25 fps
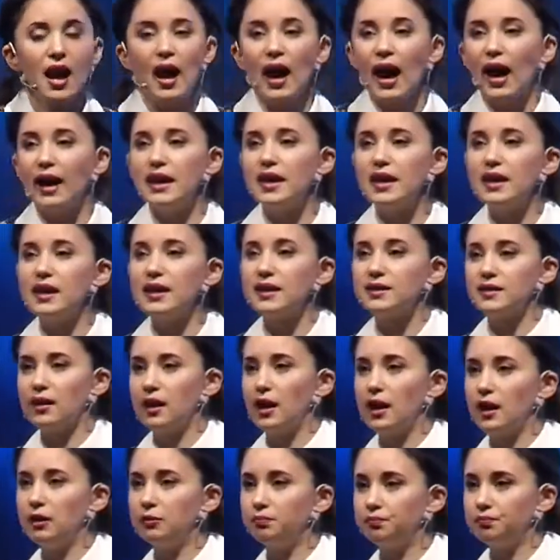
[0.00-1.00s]
I needed,
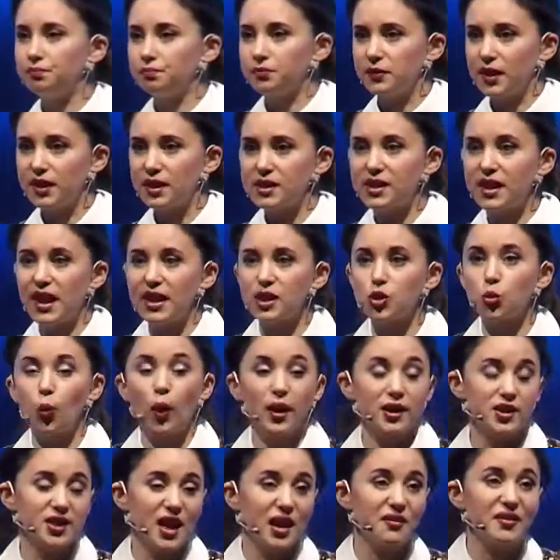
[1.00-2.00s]
um, these kids
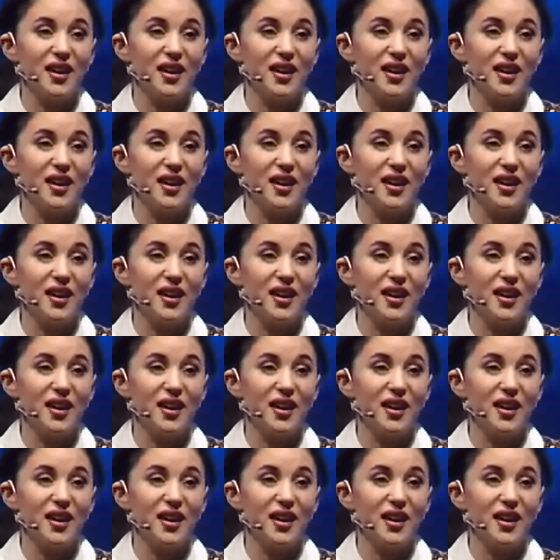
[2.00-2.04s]
wanted to have